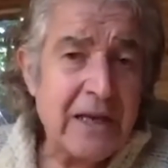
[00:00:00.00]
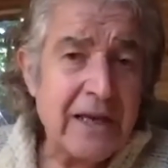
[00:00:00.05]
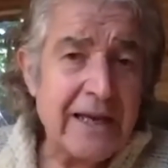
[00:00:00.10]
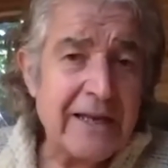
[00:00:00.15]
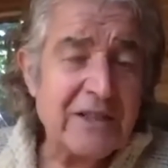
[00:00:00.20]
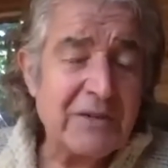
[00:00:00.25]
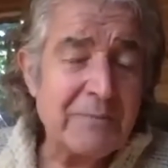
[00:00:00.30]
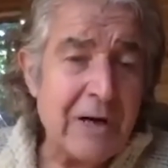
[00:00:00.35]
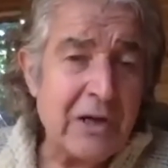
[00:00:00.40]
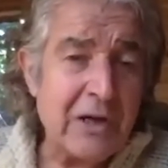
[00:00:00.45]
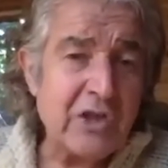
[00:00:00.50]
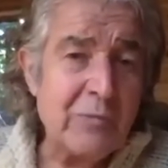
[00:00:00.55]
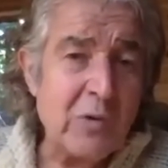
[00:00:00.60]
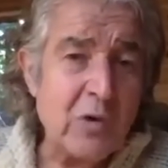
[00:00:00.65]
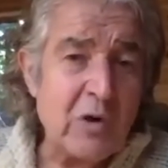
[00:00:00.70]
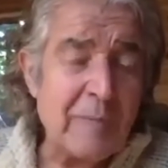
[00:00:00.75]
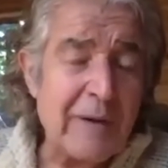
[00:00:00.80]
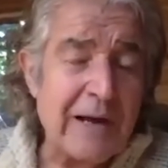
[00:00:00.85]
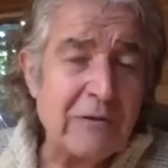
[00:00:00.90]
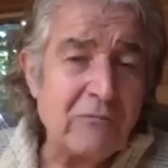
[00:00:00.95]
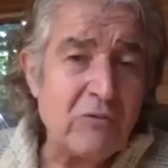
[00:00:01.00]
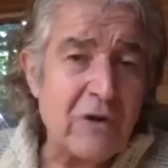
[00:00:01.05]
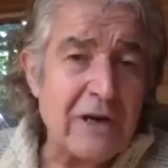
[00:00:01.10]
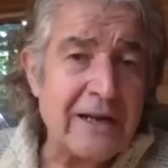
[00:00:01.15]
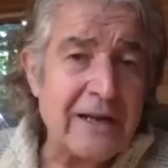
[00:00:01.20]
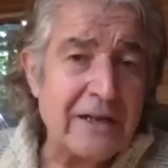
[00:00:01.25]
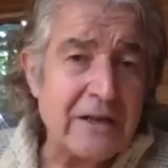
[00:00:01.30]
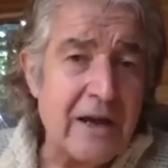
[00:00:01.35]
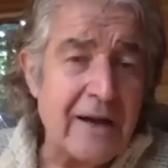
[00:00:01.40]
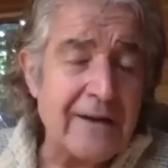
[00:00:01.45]
It's much more about
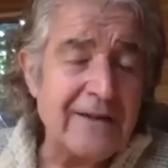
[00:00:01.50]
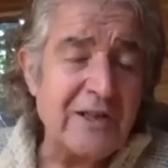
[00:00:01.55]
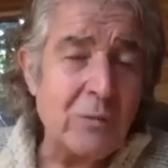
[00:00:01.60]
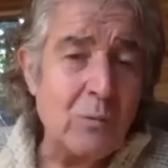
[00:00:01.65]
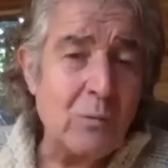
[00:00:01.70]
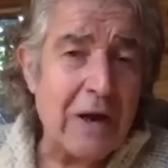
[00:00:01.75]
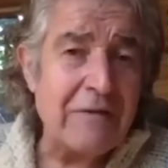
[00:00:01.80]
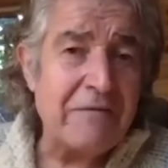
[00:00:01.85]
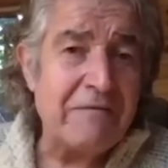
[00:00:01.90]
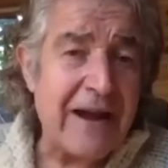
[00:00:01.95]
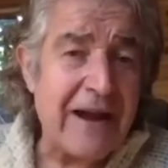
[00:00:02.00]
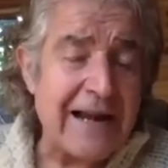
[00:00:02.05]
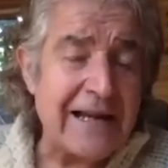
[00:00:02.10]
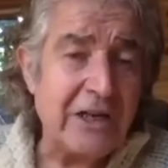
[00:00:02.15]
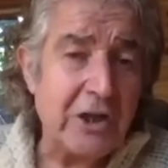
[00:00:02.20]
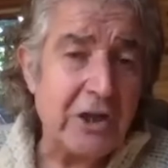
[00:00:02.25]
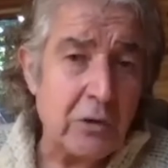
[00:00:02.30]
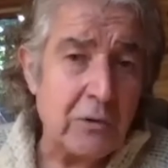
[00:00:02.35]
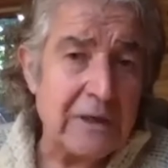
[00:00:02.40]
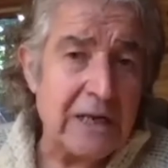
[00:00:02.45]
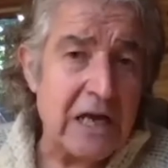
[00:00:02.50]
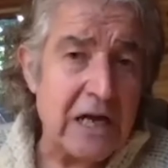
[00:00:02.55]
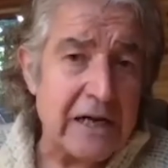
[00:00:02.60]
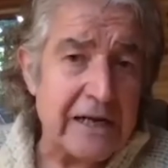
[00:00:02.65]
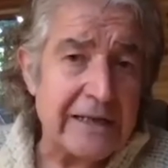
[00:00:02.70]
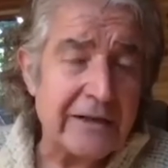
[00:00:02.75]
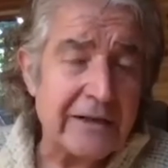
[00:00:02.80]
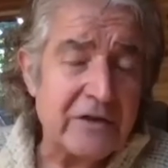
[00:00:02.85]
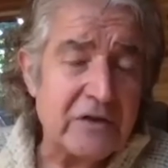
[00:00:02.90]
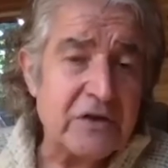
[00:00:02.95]
recognizing where value
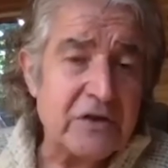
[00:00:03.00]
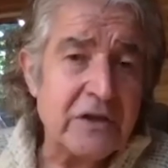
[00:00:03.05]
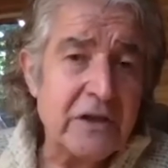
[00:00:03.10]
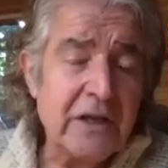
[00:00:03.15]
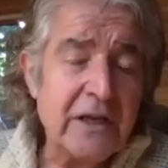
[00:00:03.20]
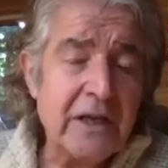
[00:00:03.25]
lies.